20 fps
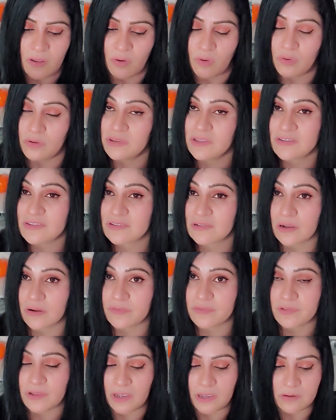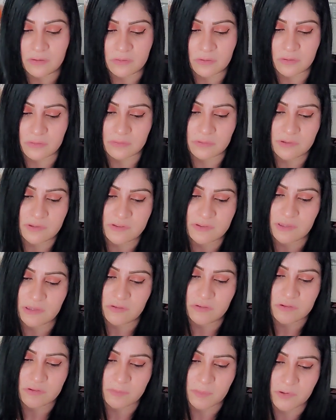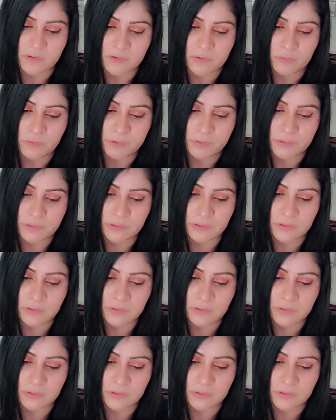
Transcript: all this stuff, I don't know, this they just smell so good.